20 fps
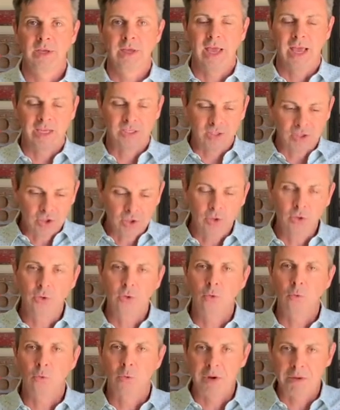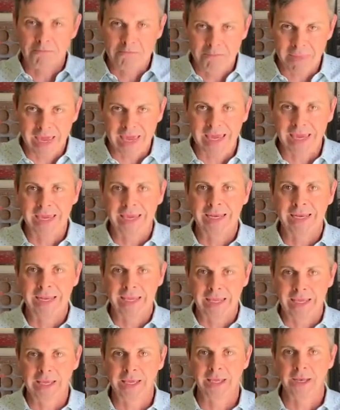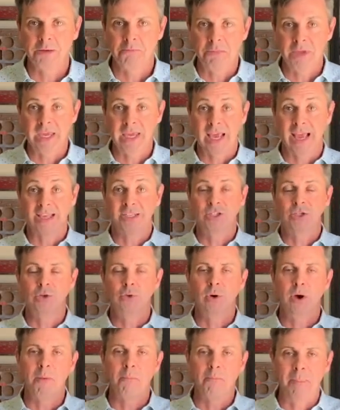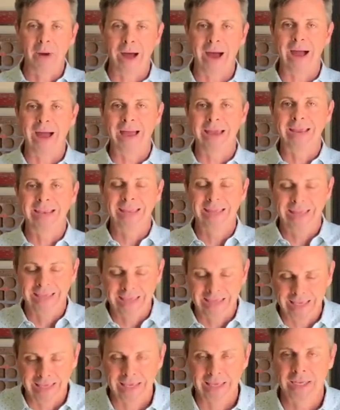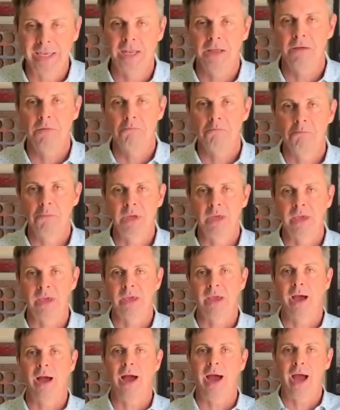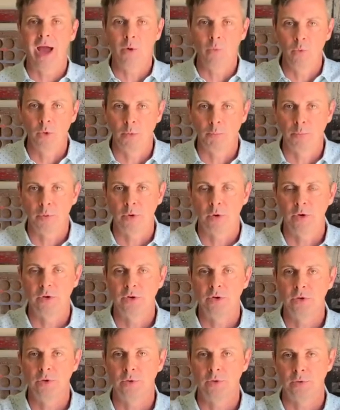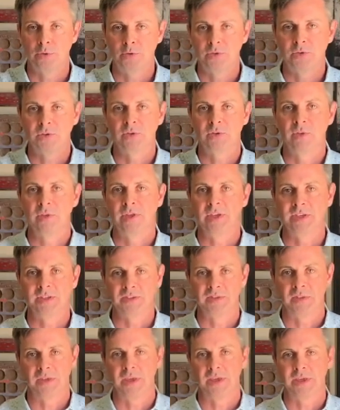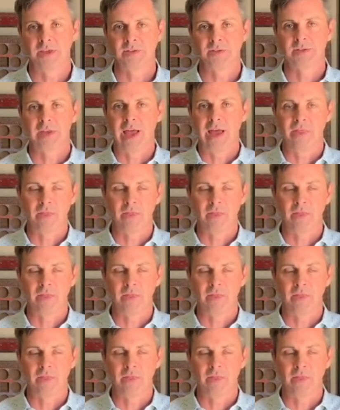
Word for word: As you remain in me, as you abide in me, I will produce these things.